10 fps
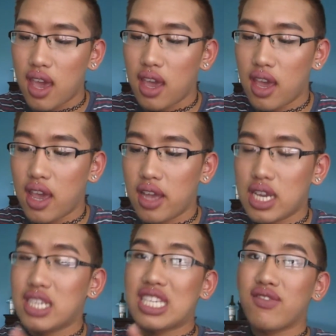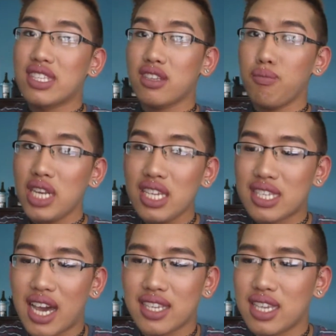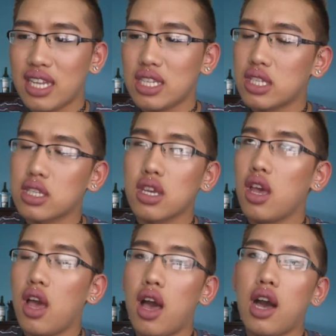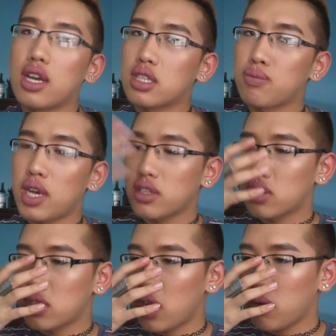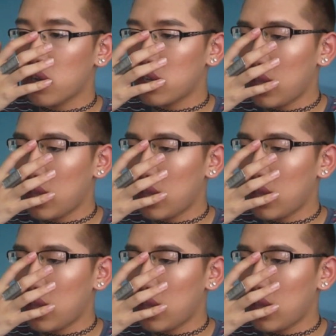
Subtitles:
and I just have this little mini size, and it smells so good.